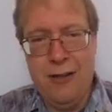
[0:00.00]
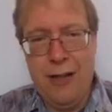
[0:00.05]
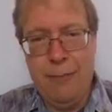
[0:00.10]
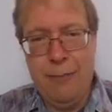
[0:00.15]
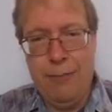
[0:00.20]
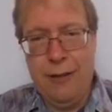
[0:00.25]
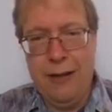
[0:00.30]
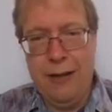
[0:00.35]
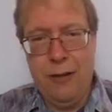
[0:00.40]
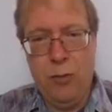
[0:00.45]
They
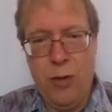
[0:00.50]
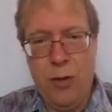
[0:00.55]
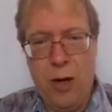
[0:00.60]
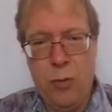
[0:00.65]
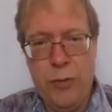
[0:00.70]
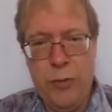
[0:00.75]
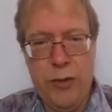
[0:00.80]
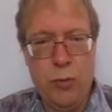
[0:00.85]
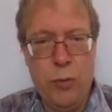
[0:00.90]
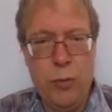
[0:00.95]
play
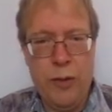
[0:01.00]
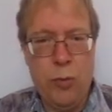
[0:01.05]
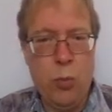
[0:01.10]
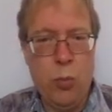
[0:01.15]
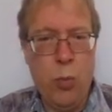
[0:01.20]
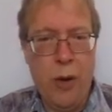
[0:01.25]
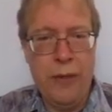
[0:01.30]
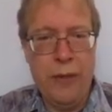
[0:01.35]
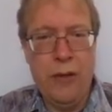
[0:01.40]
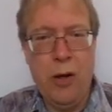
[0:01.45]
around with
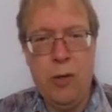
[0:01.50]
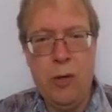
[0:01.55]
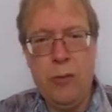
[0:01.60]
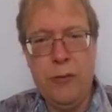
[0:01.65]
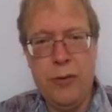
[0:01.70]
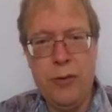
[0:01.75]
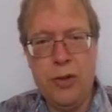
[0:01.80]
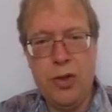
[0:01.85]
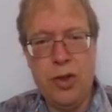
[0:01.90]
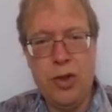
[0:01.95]
1
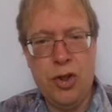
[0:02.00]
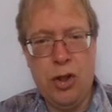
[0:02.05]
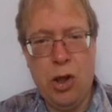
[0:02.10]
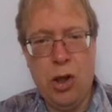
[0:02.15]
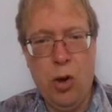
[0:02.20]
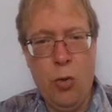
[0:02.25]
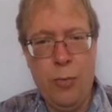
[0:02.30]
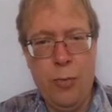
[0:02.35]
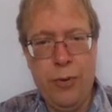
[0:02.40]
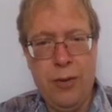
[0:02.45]
over the
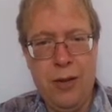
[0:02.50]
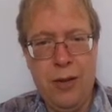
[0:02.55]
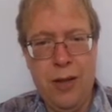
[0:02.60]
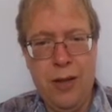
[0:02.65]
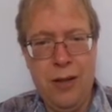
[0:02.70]
slope.